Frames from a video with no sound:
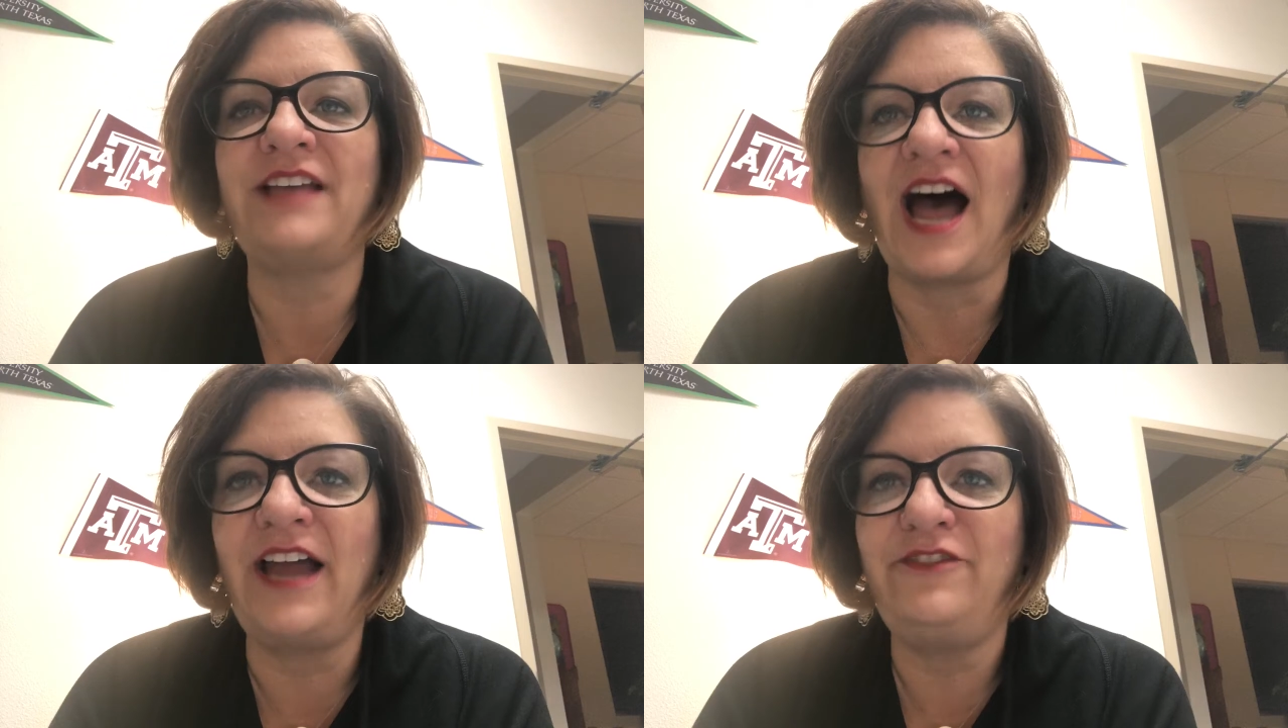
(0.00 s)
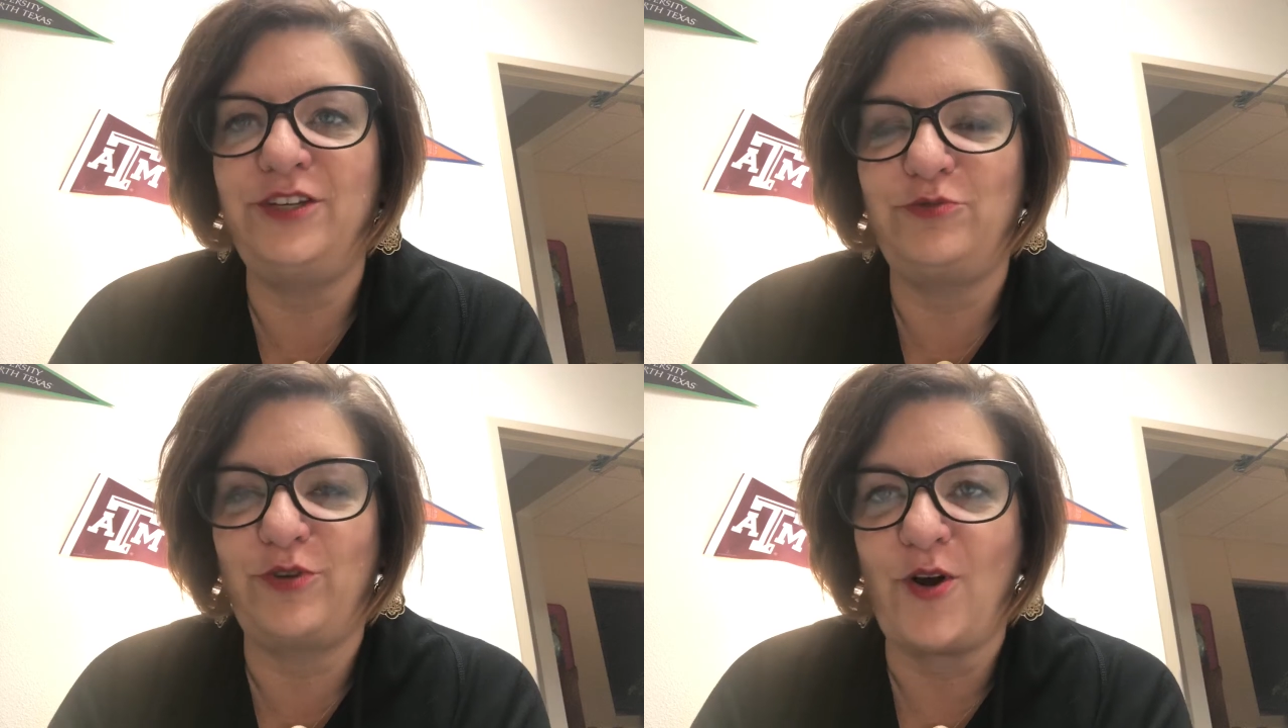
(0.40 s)

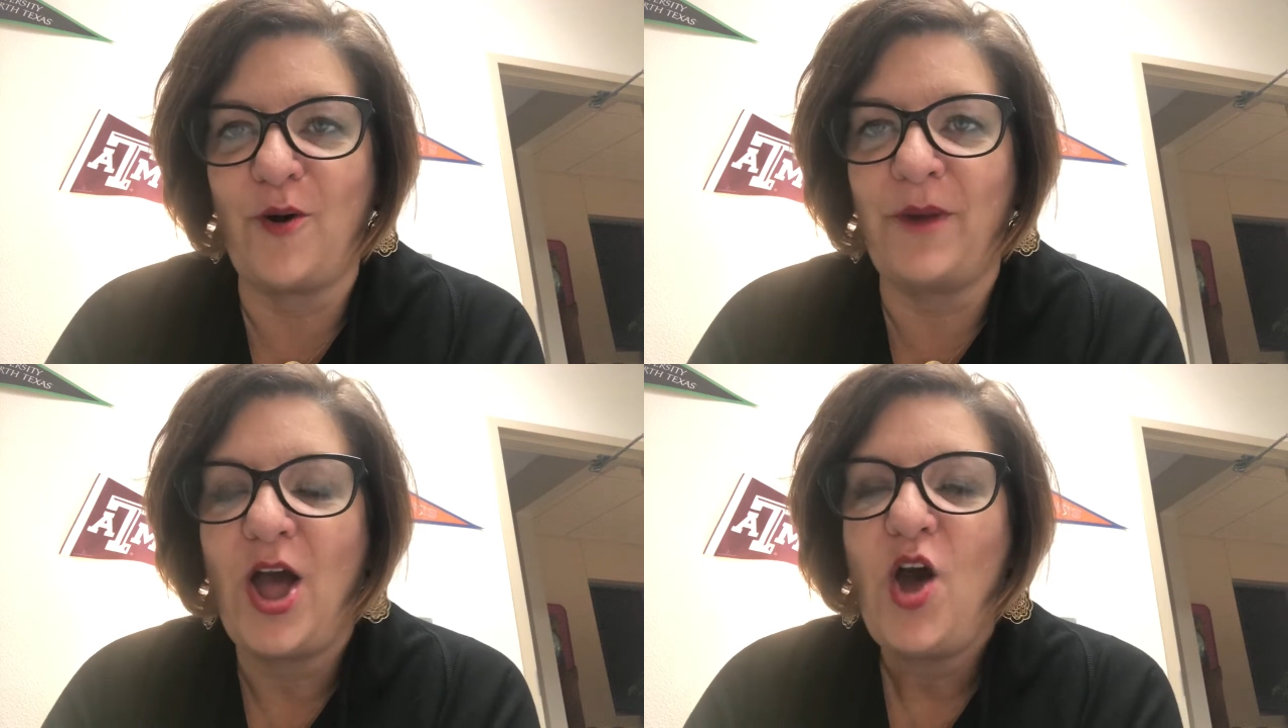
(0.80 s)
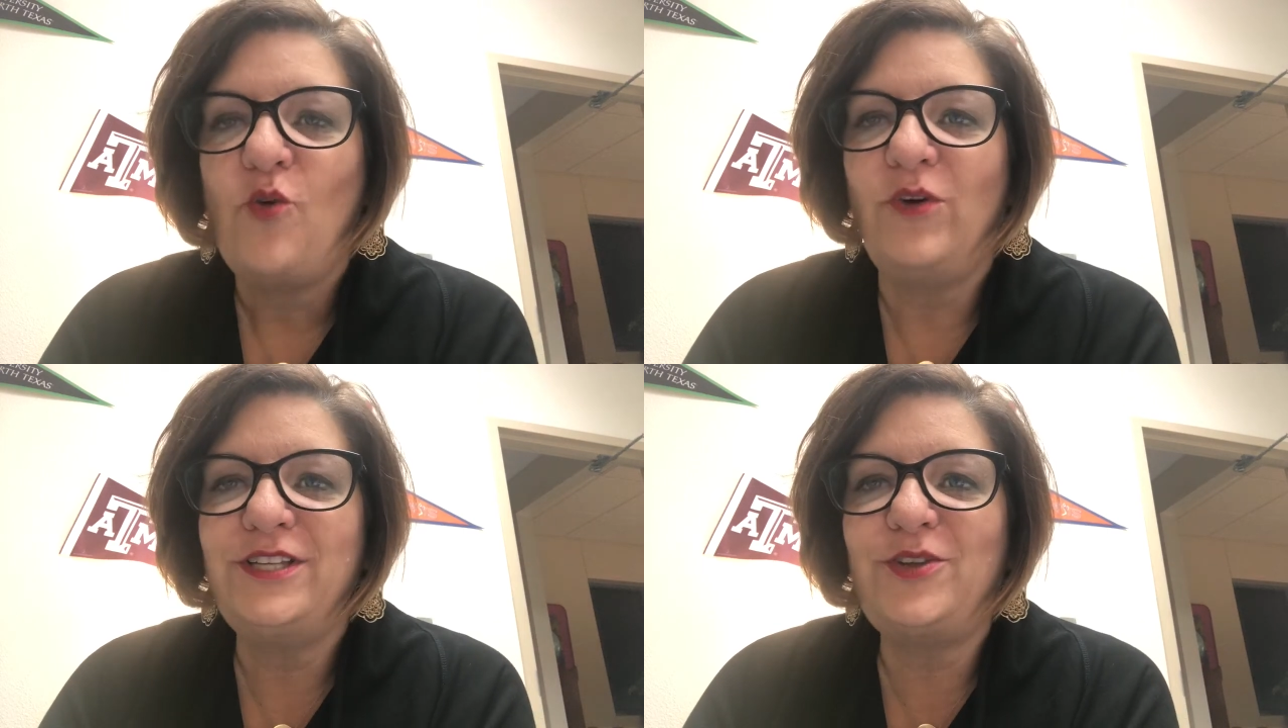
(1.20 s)
Ivy's room
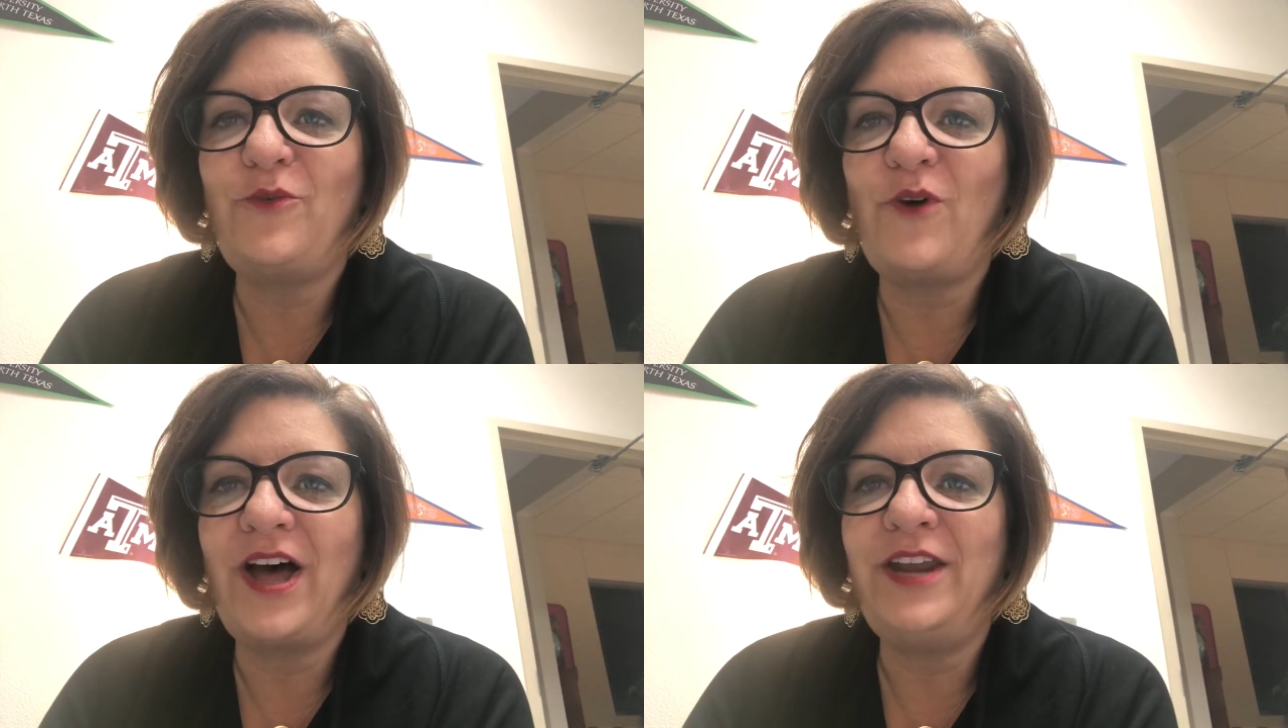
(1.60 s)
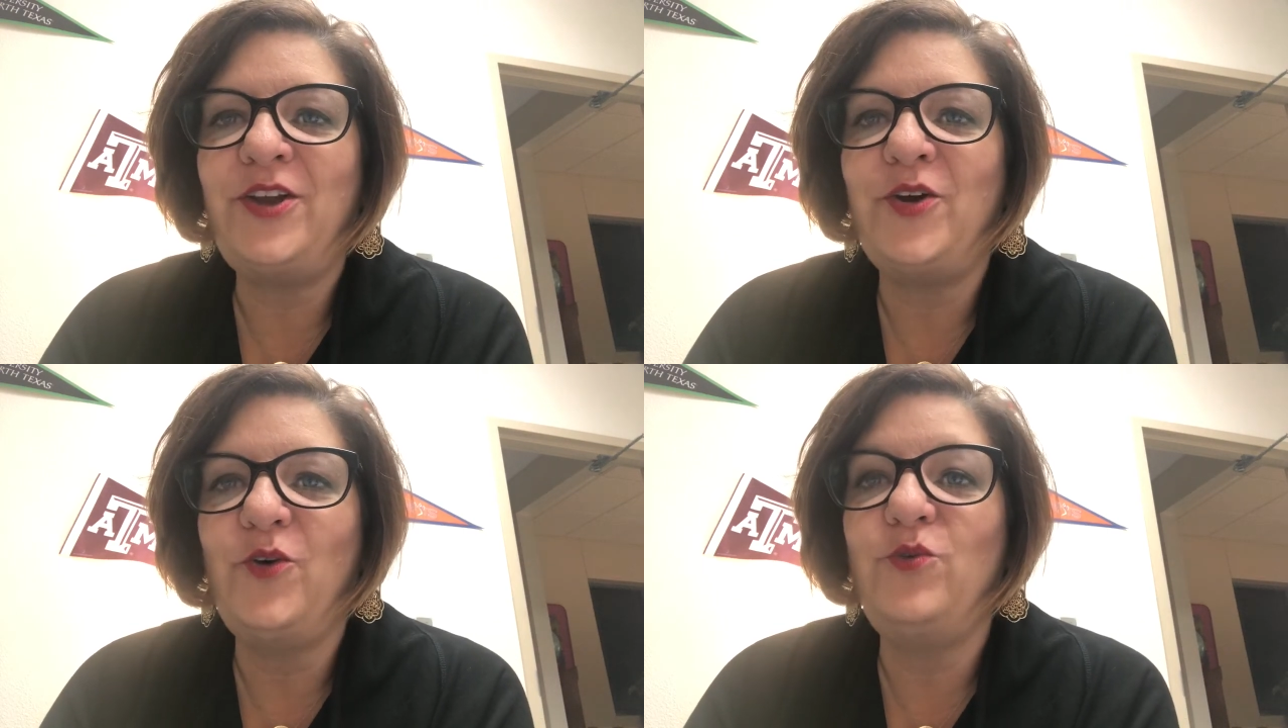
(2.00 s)
was the one
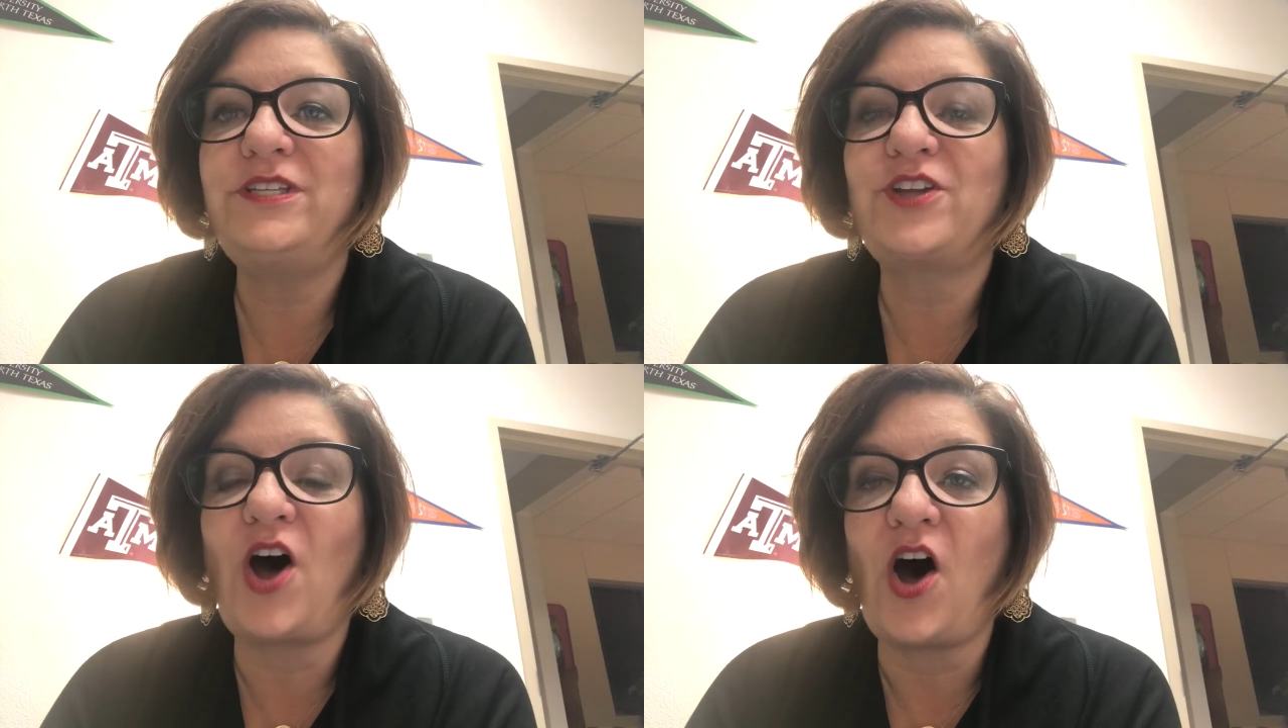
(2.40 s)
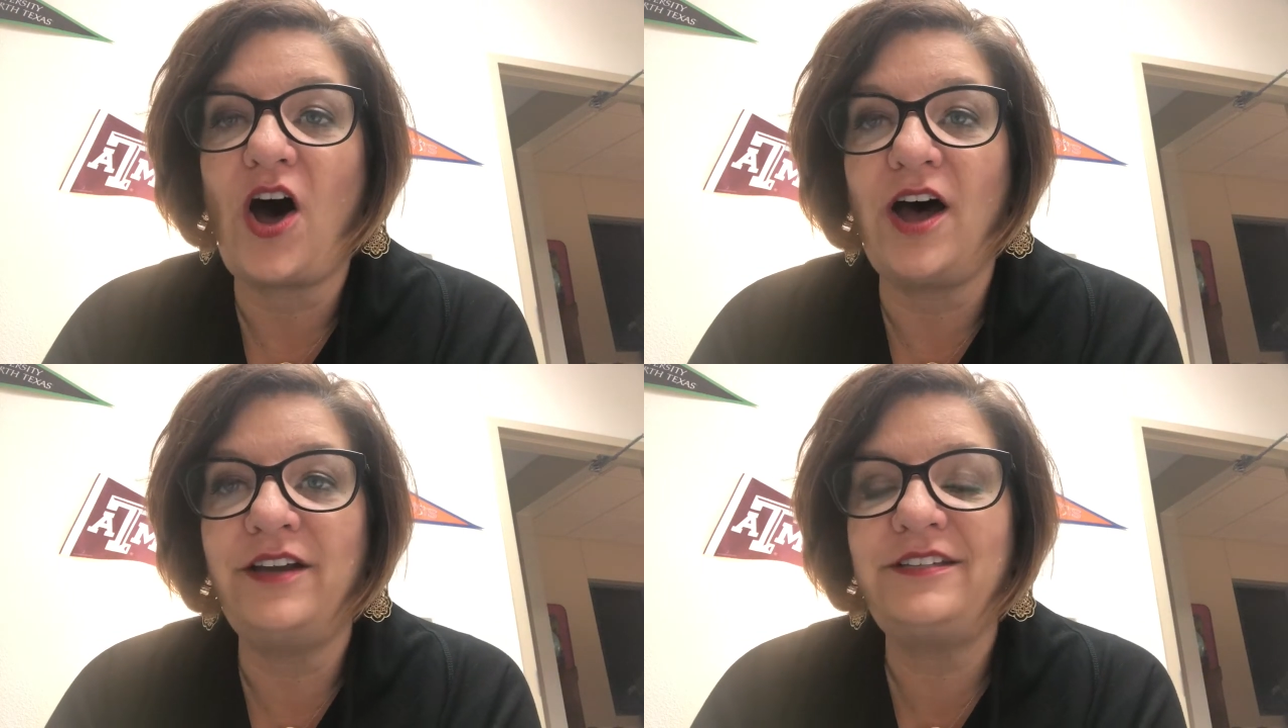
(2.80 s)
who was
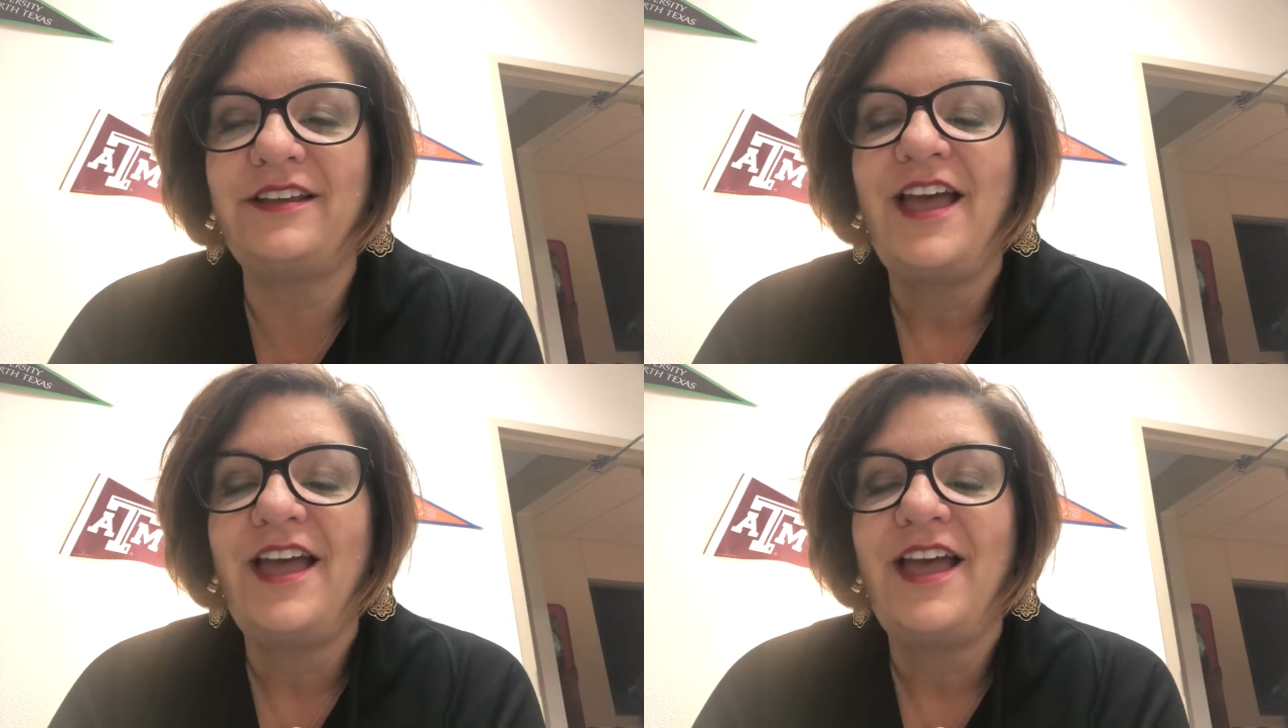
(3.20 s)
caught